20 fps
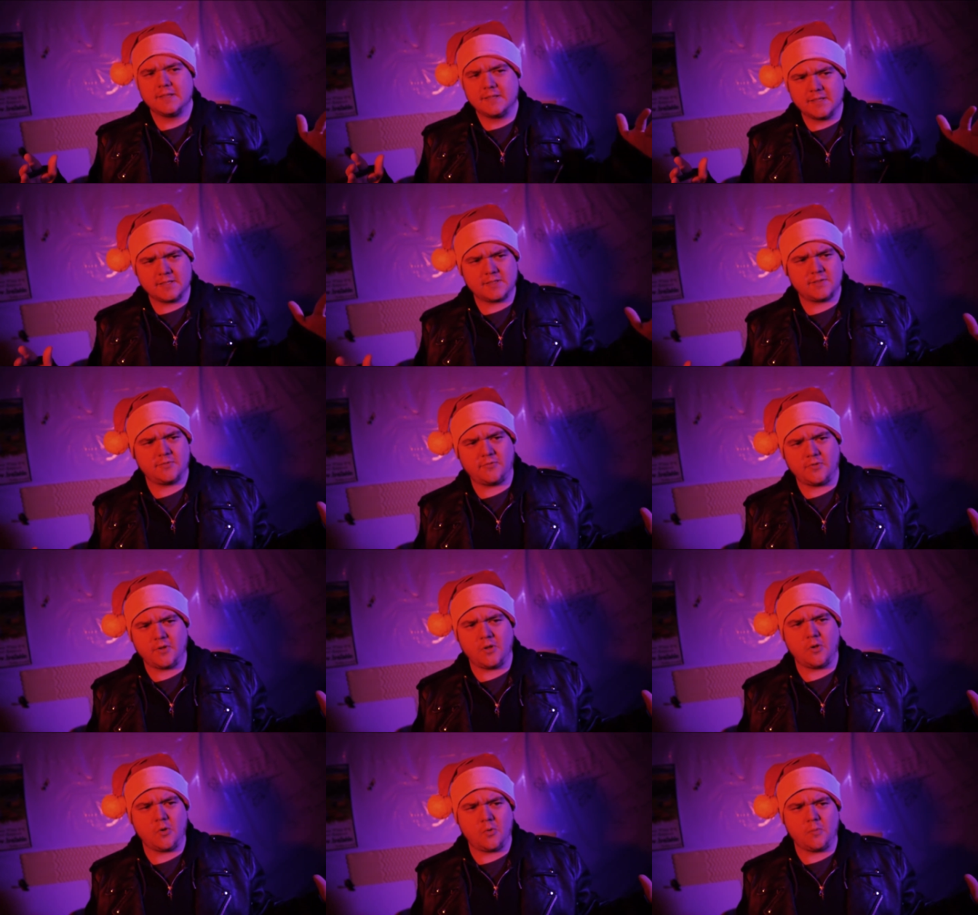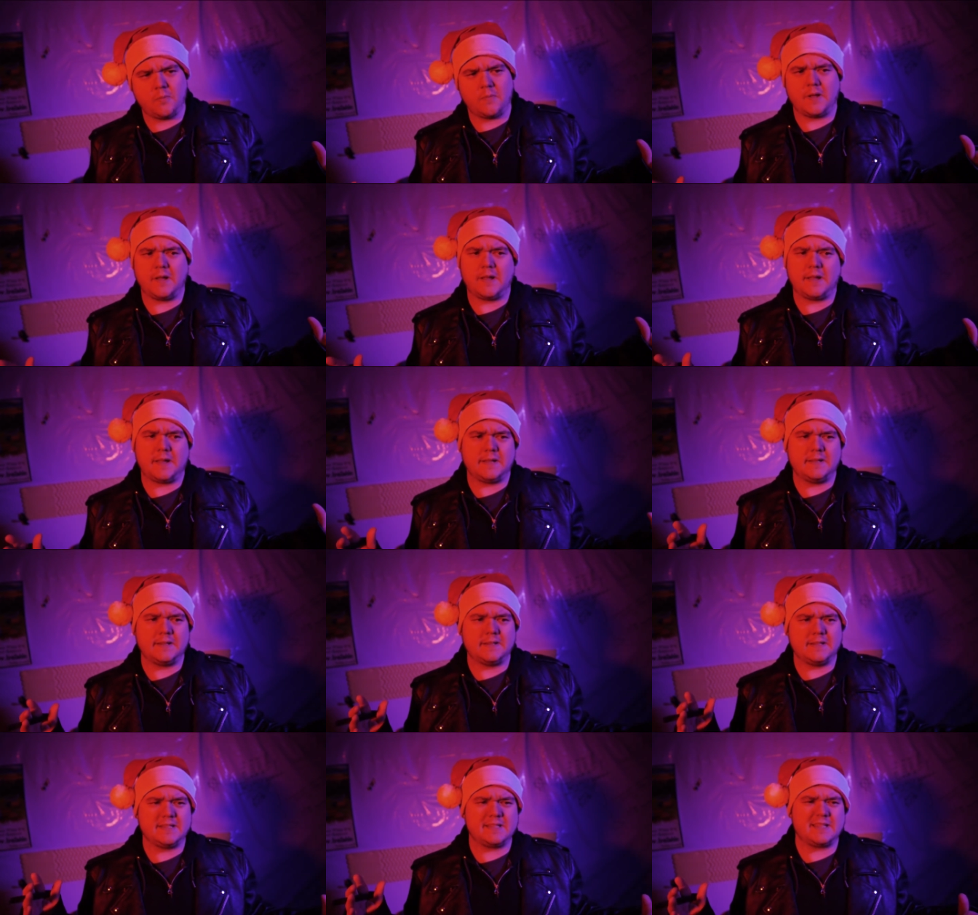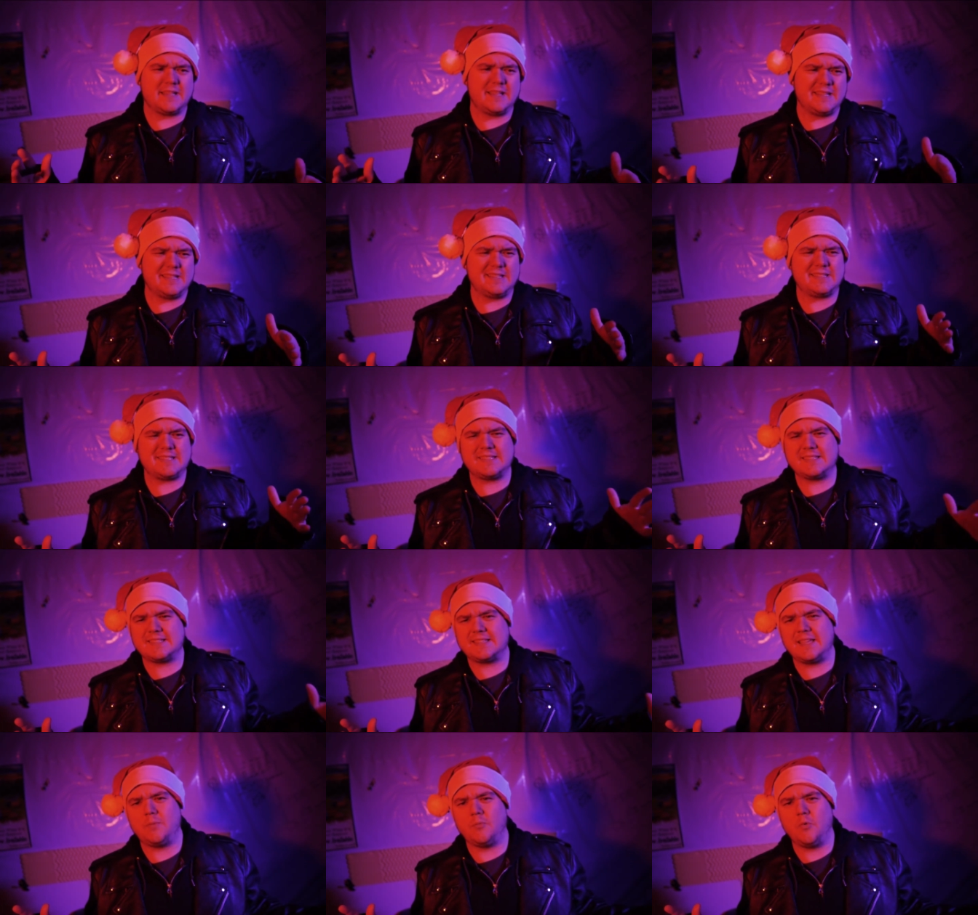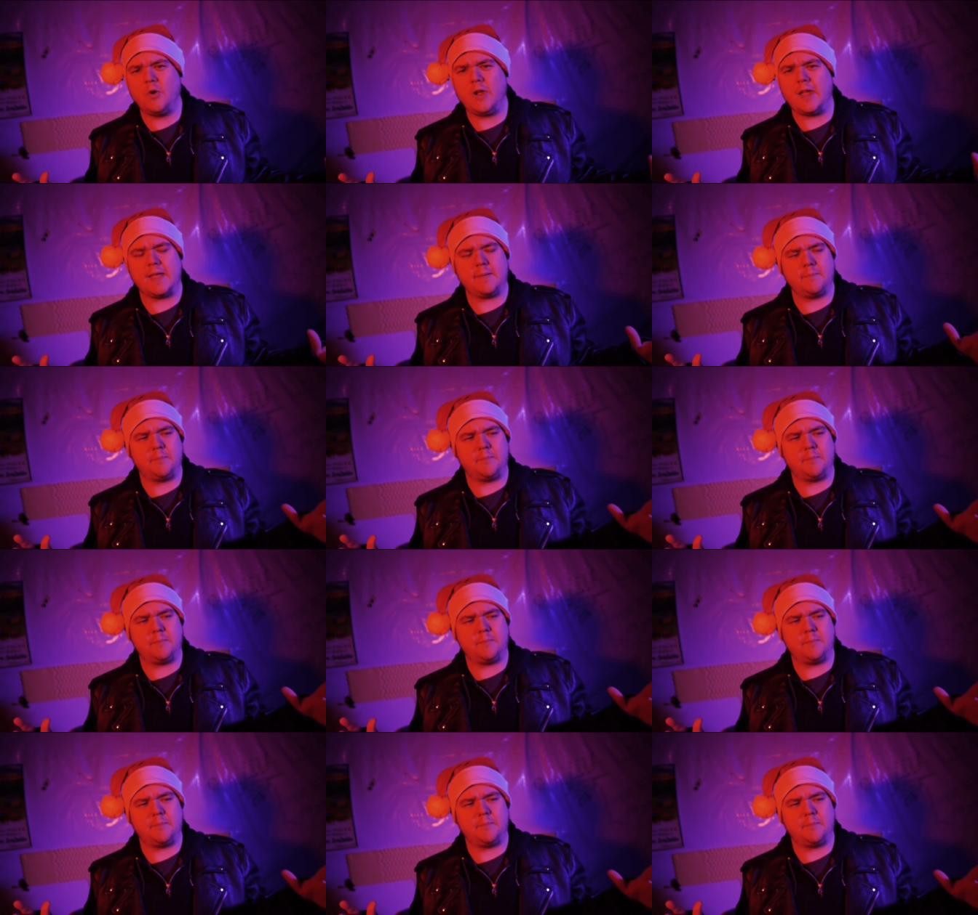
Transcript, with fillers: This film, uh, it's the same way,